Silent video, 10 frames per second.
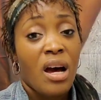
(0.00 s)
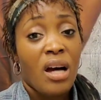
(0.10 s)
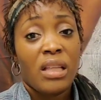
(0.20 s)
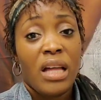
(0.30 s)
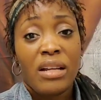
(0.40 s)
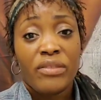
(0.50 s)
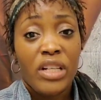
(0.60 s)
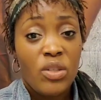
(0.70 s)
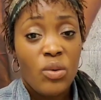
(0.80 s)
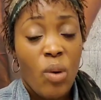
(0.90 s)
a lot of
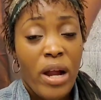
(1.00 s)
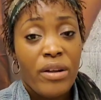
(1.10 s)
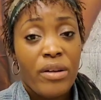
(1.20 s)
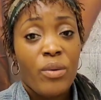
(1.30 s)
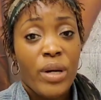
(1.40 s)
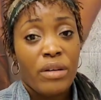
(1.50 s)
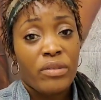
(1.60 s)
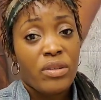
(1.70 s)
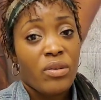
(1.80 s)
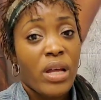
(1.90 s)
underwire or
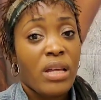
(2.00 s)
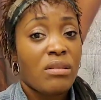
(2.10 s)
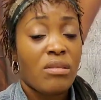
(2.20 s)
whatever, okay?